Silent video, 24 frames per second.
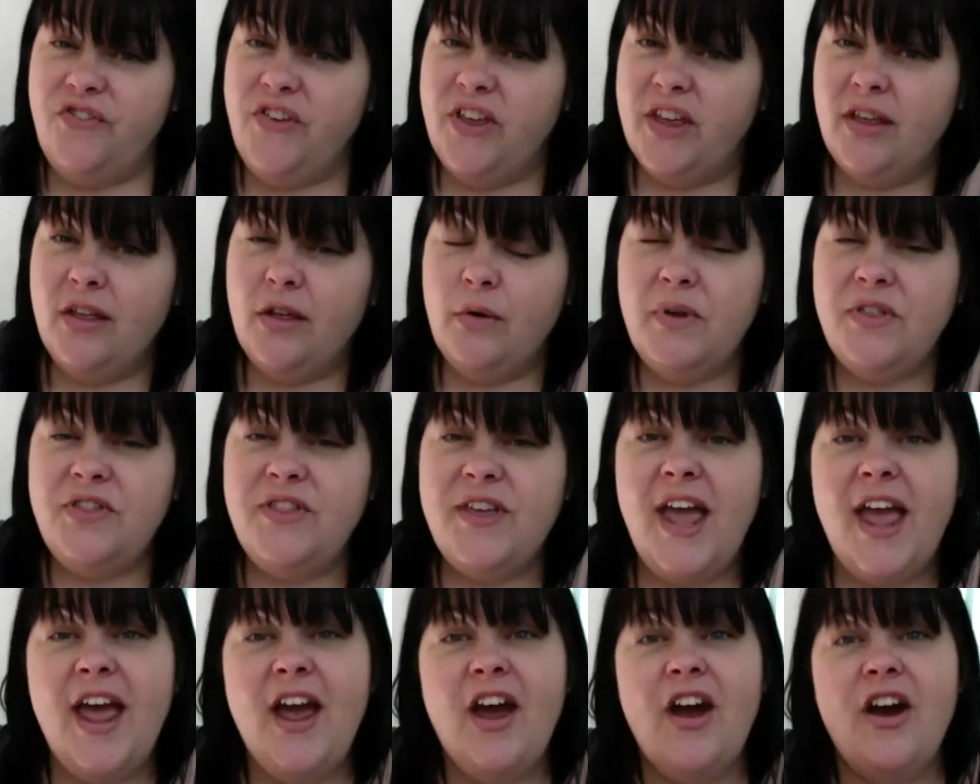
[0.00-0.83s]
fill with
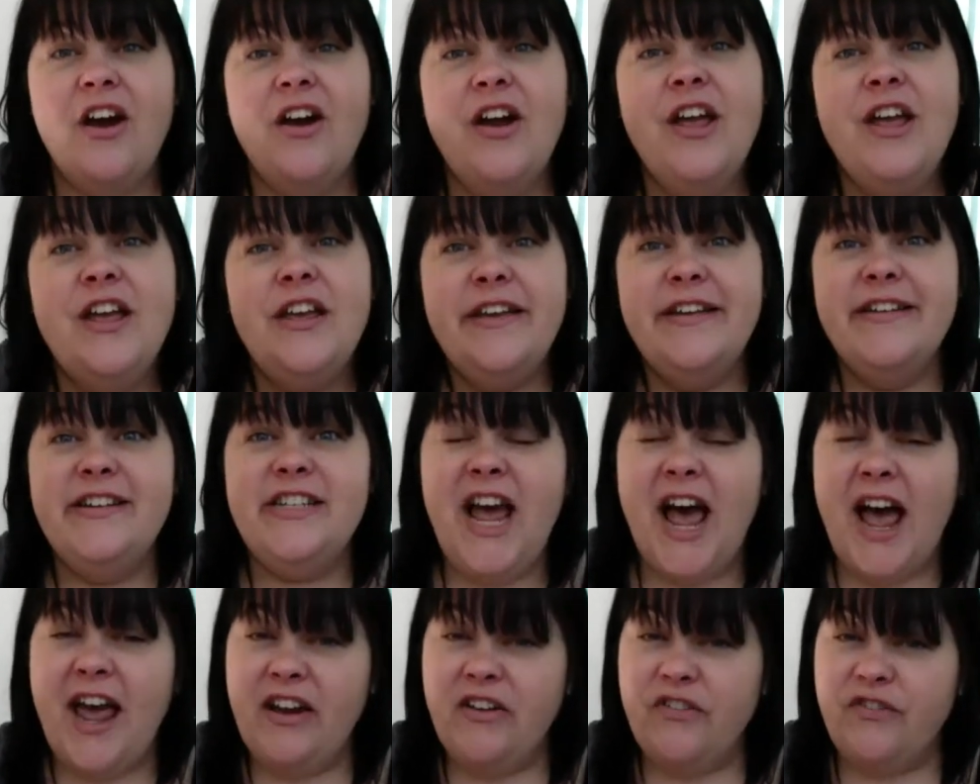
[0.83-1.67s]
air, your
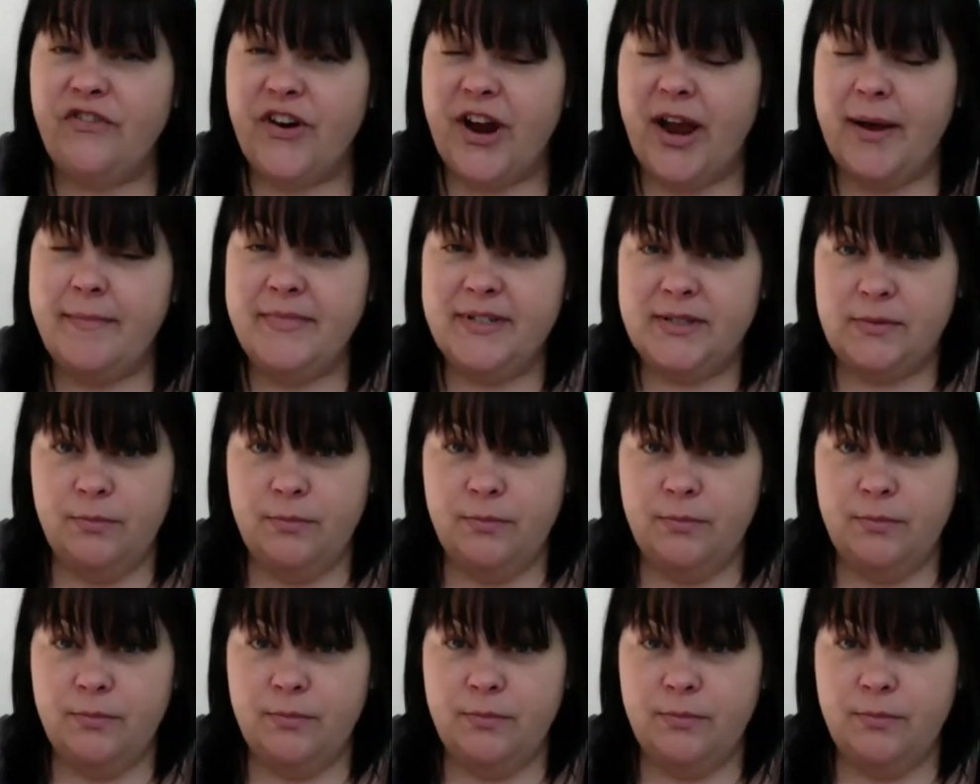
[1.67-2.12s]
diaphragm is